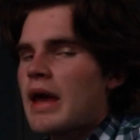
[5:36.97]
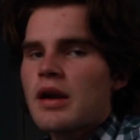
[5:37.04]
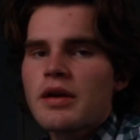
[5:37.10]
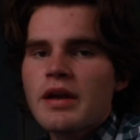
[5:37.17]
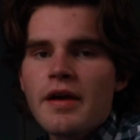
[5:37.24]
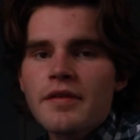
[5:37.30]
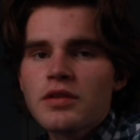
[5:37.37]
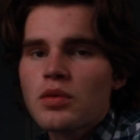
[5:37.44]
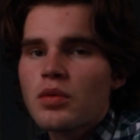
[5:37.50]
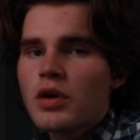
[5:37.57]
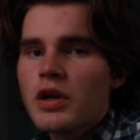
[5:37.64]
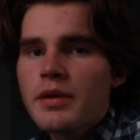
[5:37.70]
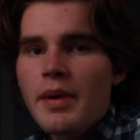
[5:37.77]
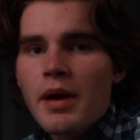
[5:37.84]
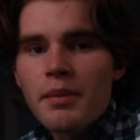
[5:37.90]
I don't have to
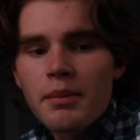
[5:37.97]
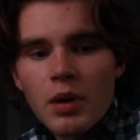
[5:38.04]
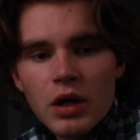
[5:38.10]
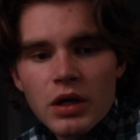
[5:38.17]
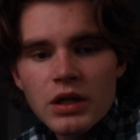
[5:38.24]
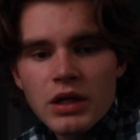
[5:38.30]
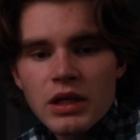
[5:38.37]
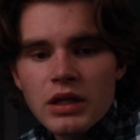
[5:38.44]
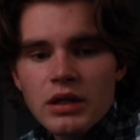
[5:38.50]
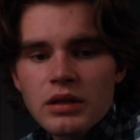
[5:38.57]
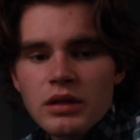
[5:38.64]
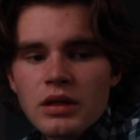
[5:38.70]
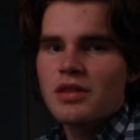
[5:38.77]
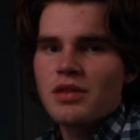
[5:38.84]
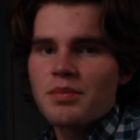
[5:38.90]
worry about
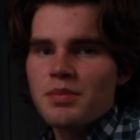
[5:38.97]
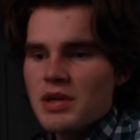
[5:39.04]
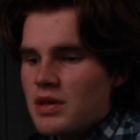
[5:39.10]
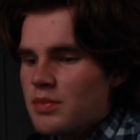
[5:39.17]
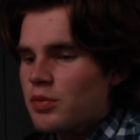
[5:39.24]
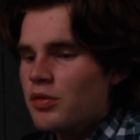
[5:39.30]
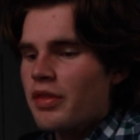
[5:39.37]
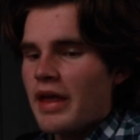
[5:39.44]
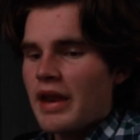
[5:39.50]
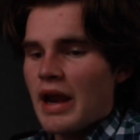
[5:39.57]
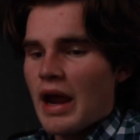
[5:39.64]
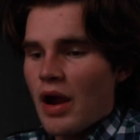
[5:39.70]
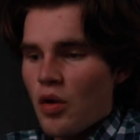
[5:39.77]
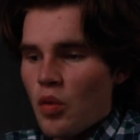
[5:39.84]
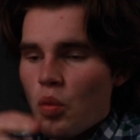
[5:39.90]
marketing. The people that
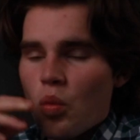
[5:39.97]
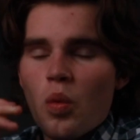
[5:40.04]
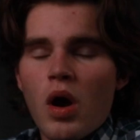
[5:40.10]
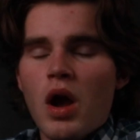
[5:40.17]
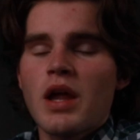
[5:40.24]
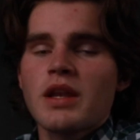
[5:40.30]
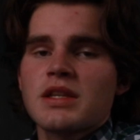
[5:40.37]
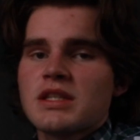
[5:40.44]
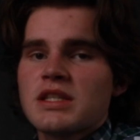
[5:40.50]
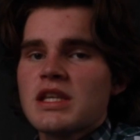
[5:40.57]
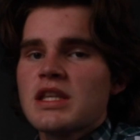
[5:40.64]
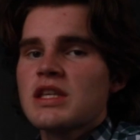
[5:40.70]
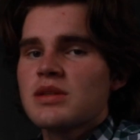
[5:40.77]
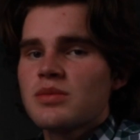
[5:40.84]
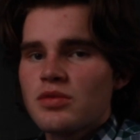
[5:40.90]
I want to see
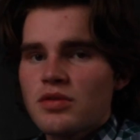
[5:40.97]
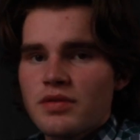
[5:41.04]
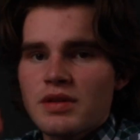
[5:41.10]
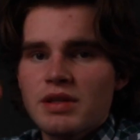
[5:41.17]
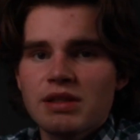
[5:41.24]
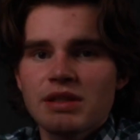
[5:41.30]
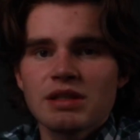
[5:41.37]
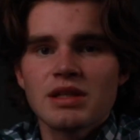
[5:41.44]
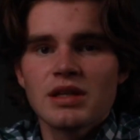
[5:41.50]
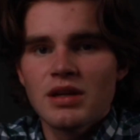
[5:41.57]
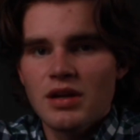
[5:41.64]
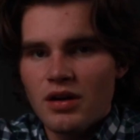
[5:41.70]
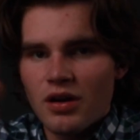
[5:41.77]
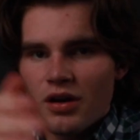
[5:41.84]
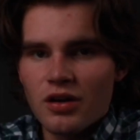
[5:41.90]
these movies
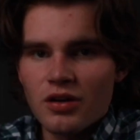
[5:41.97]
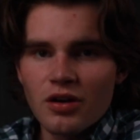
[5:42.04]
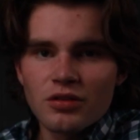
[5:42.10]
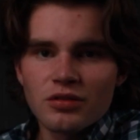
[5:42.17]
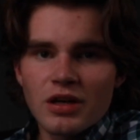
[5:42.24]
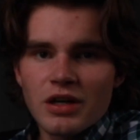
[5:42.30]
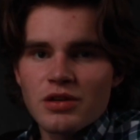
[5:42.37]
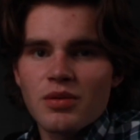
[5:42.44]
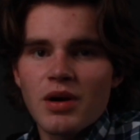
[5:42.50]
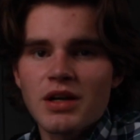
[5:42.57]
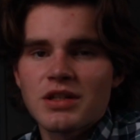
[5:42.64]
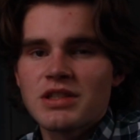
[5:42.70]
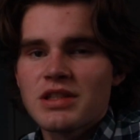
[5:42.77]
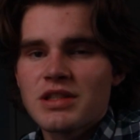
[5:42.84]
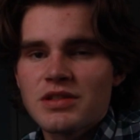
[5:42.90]
are already
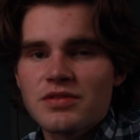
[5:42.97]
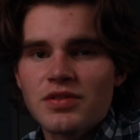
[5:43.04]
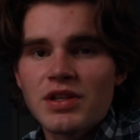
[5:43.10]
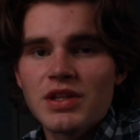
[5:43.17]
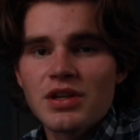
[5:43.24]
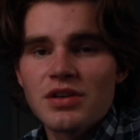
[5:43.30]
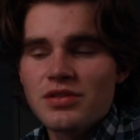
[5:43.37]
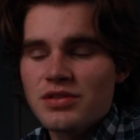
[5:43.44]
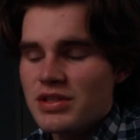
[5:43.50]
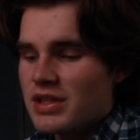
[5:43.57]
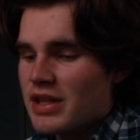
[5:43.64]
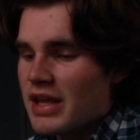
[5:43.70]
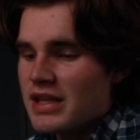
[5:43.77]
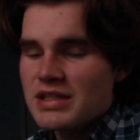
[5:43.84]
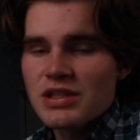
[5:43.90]
watching these videos, and
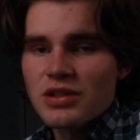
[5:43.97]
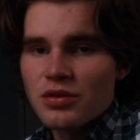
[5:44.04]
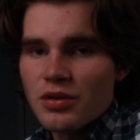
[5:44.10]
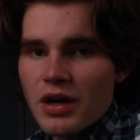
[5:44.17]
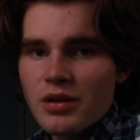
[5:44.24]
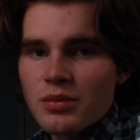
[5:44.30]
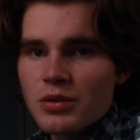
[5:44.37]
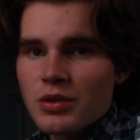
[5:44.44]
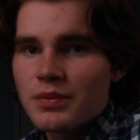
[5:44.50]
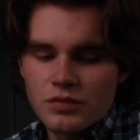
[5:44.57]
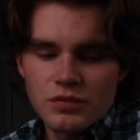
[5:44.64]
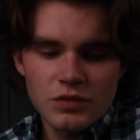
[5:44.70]
that's incredible.